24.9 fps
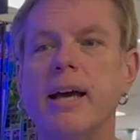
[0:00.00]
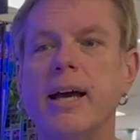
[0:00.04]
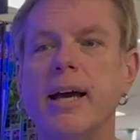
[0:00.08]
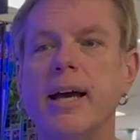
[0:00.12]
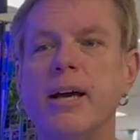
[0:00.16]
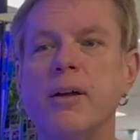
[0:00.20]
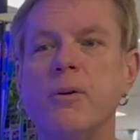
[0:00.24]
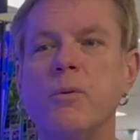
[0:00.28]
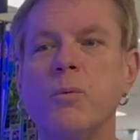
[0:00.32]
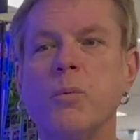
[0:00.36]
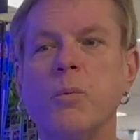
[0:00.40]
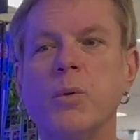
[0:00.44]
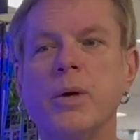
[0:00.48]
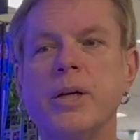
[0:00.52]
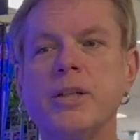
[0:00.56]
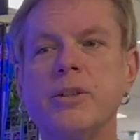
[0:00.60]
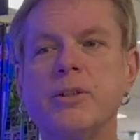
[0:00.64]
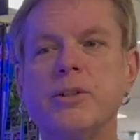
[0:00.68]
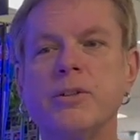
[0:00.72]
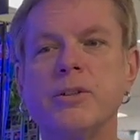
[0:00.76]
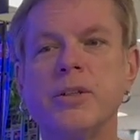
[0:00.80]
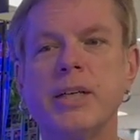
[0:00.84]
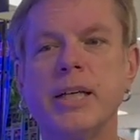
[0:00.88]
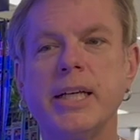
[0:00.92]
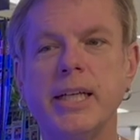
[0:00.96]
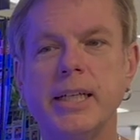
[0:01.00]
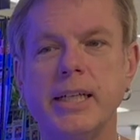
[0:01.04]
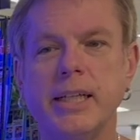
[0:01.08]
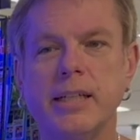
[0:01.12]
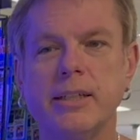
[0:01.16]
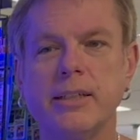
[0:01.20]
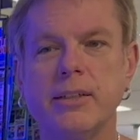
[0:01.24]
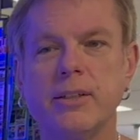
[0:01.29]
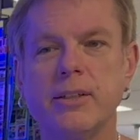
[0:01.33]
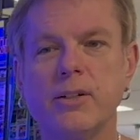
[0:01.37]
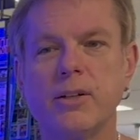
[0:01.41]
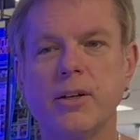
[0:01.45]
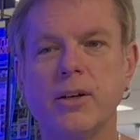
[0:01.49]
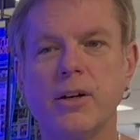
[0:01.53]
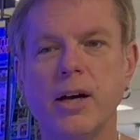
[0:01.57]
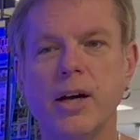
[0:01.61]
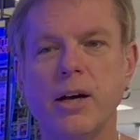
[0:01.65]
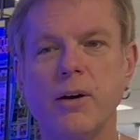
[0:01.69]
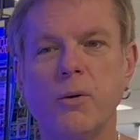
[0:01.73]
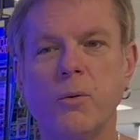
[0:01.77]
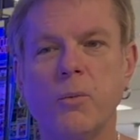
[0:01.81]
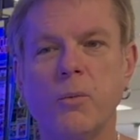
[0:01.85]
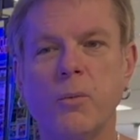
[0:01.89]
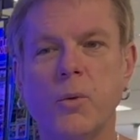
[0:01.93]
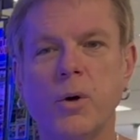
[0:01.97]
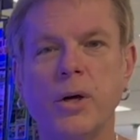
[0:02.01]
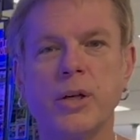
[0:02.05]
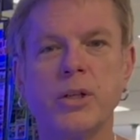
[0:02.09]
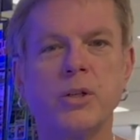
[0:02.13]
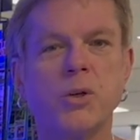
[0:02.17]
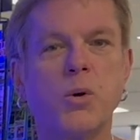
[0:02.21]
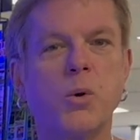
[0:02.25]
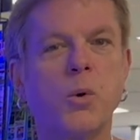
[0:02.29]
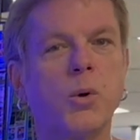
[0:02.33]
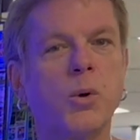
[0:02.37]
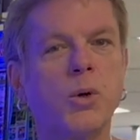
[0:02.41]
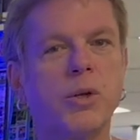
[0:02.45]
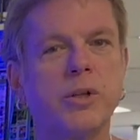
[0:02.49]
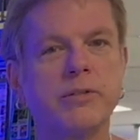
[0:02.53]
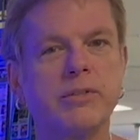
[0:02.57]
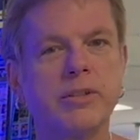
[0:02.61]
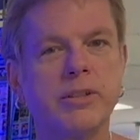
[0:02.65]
And when you hear 1/4